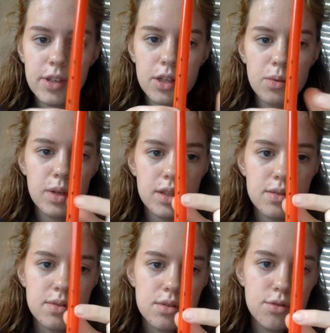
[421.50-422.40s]
finger
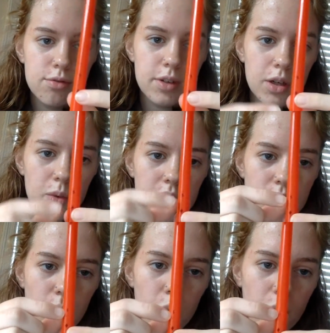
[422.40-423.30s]
widths, 2 finger widths,
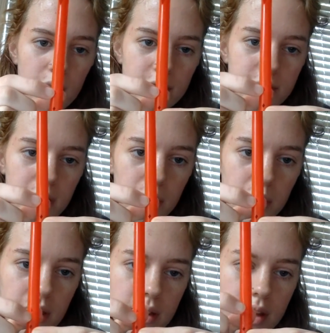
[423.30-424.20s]
1 finger
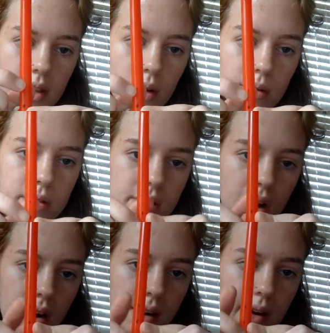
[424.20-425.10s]
width, and the holes are
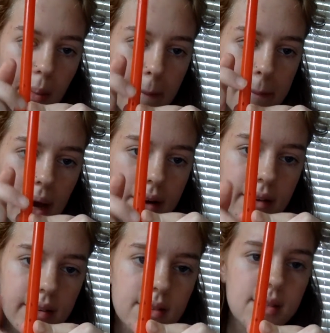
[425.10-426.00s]
all
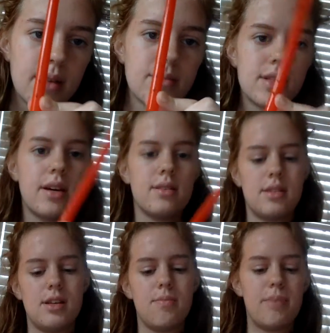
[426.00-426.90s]
about the same size
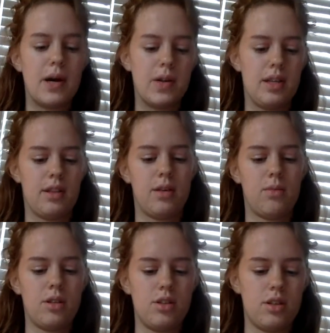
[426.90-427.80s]
and about in line
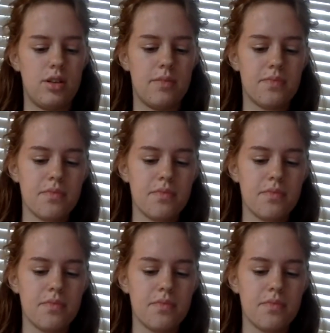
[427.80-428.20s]
with each other.